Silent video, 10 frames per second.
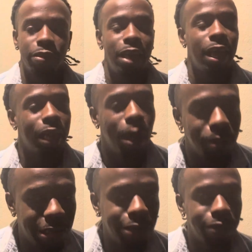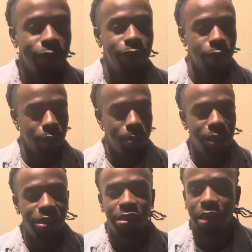It's not a competition for him.
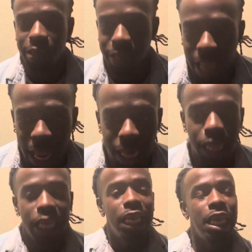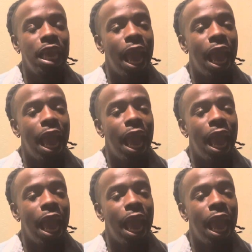It's just that he